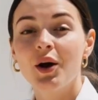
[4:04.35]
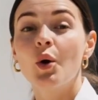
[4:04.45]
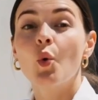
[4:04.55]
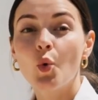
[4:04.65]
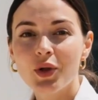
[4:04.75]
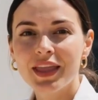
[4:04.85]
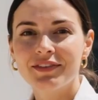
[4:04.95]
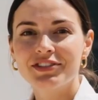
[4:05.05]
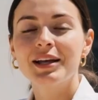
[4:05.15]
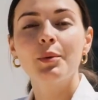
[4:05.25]
or
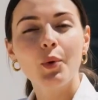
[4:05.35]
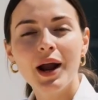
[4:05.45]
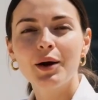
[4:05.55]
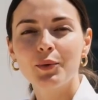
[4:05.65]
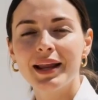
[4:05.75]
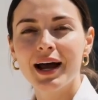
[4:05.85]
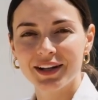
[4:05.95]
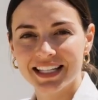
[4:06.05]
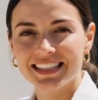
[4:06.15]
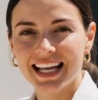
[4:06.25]
live somewhere without
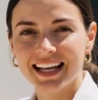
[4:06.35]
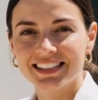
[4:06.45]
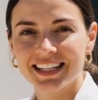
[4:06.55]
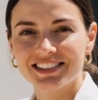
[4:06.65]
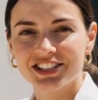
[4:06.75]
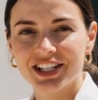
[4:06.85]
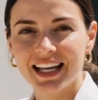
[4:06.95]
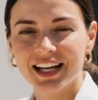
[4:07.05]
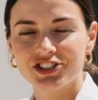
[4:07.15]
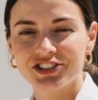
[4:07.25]
easy access to
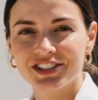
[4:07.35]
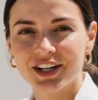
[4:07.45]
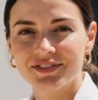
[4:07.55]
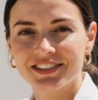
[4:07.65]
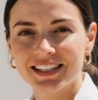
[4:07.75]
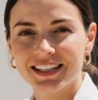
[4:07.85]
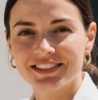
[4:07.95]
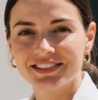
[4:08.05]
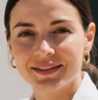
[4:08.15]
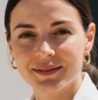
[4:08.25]
collection
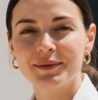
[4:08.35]
services.